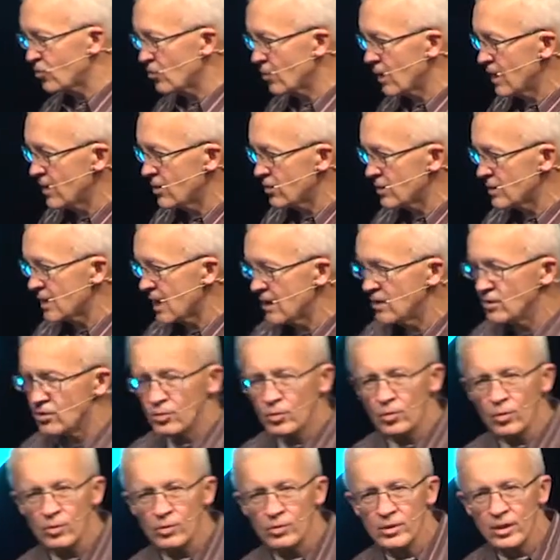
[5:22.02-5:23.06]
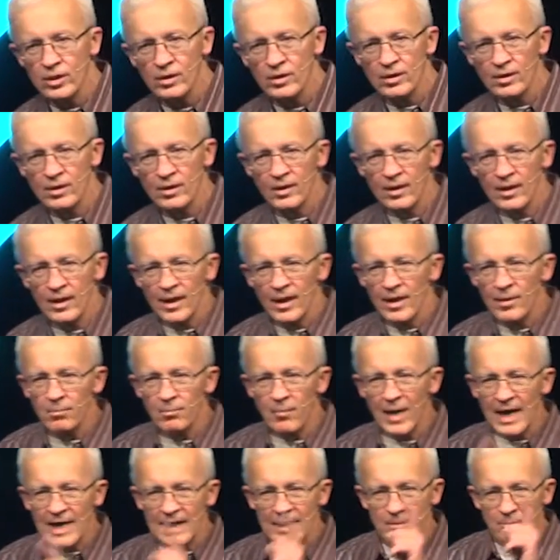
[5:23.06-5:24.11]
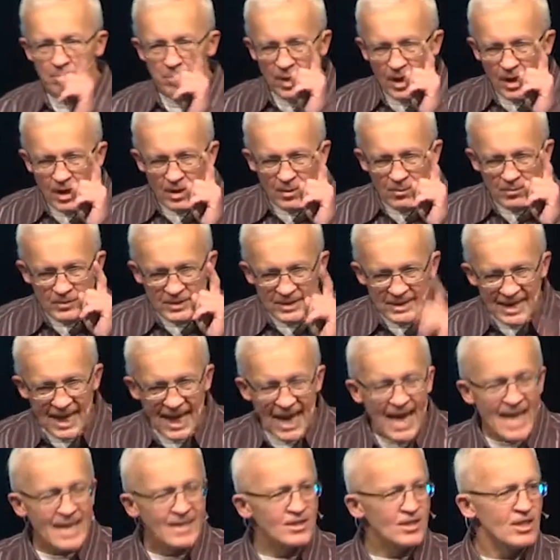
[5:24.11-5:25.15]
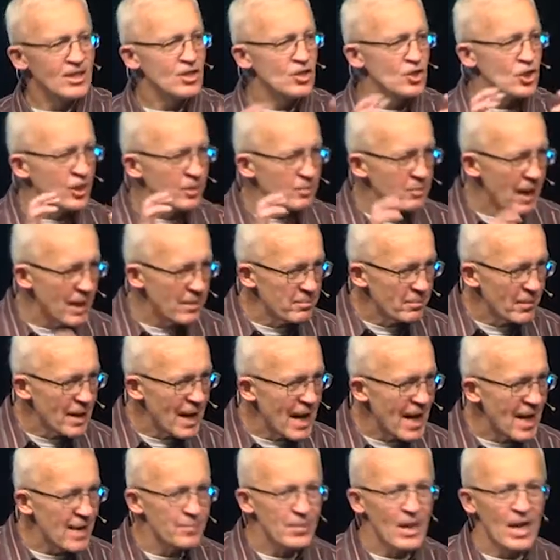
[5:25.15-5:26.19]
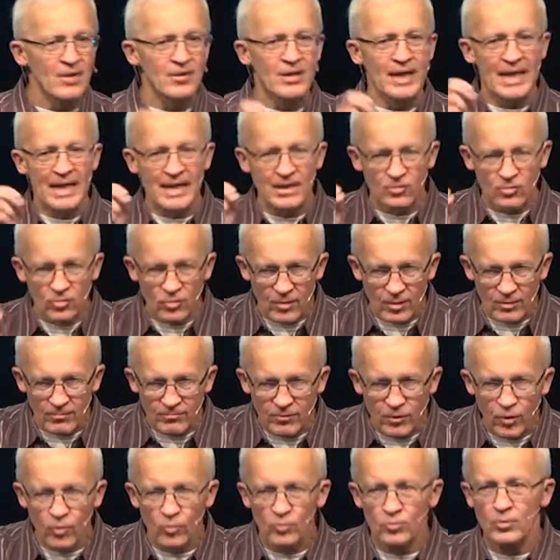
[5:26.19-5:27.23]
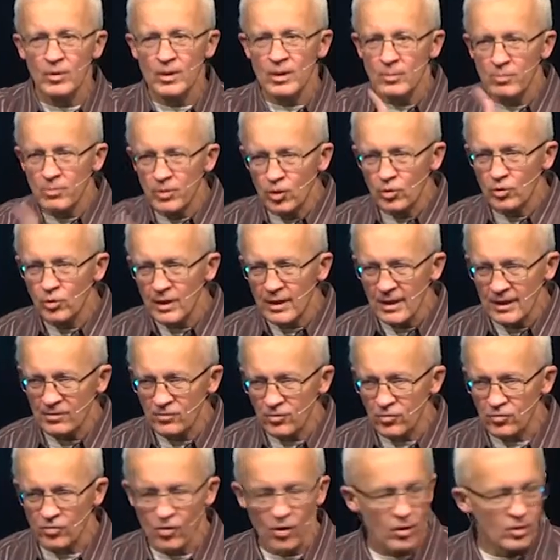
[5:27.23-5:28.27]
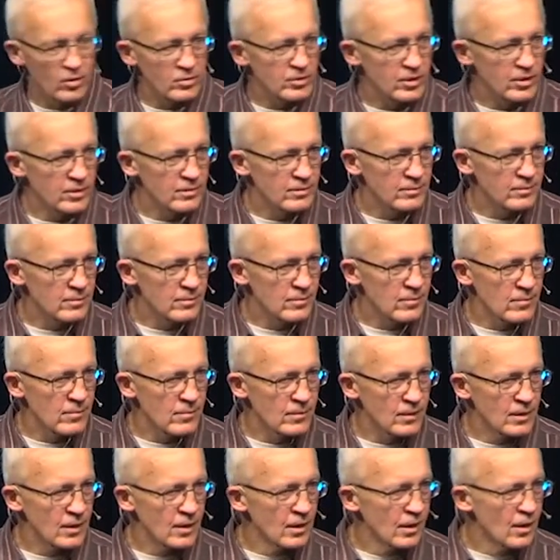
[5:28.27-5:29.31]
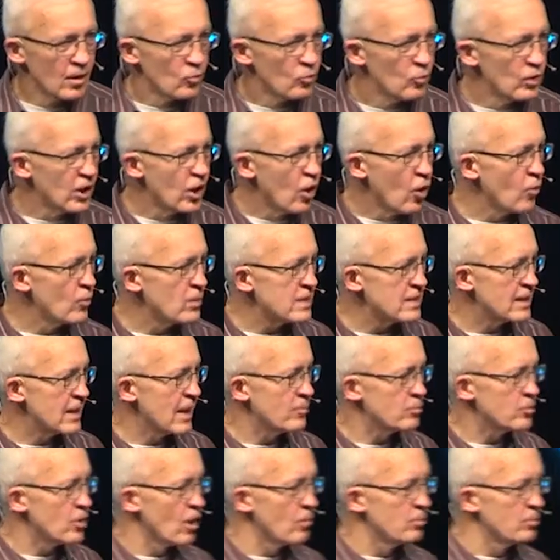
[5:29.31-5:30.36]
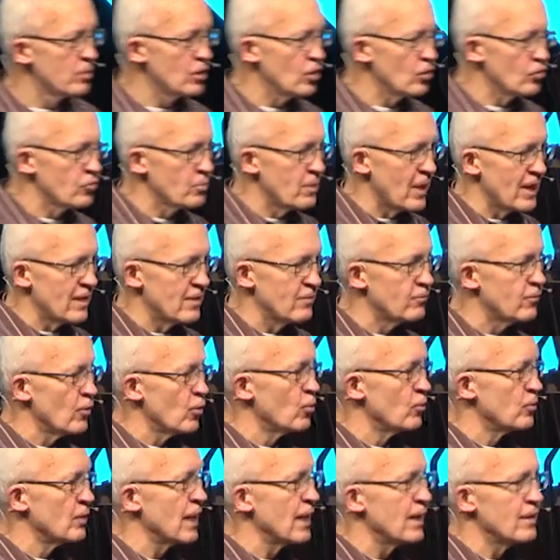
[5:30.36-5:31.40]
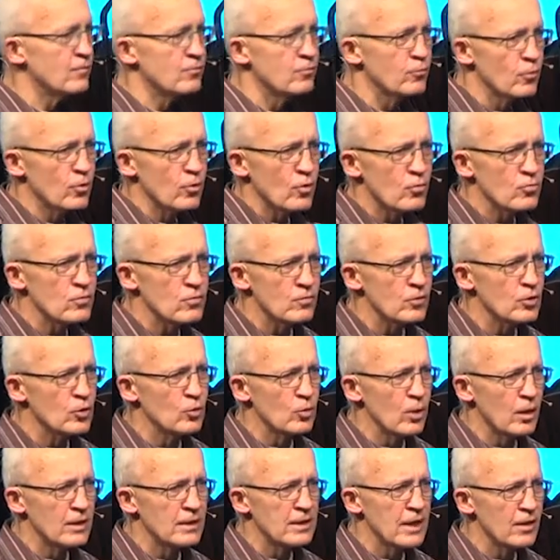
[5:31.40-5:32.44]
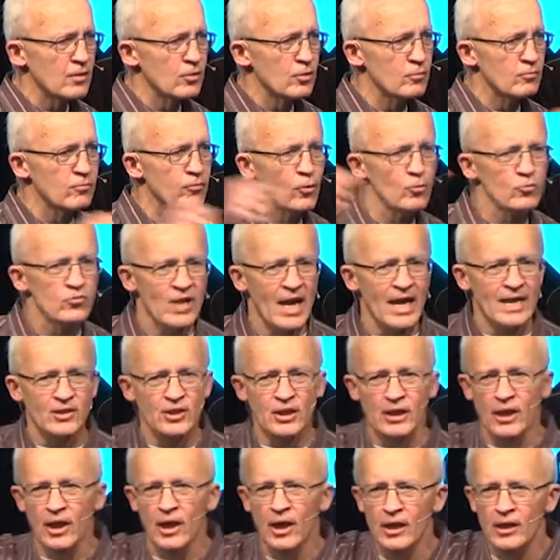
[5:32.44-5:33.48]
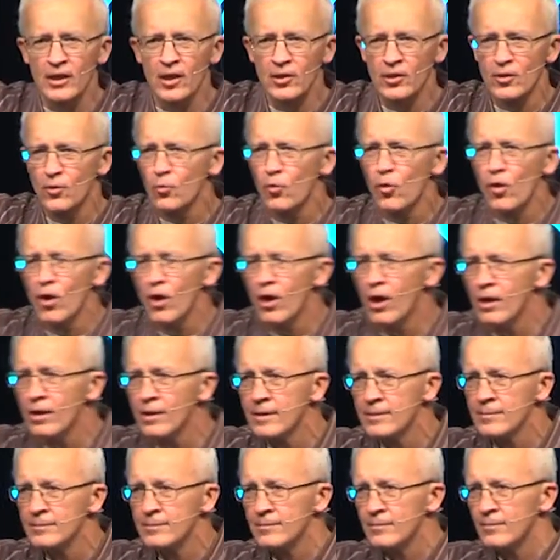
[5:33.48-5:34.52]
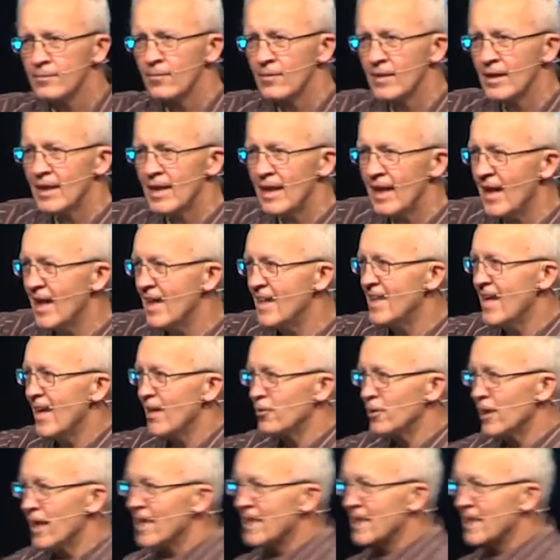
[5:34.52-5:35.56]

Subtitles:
or 8 or 10-year-old, my dad teaching my mom how to answer the phone when the bill collectors called. We always kept our bills by the phone. And for those of you who are younger, phones actually hung on the wall, and they were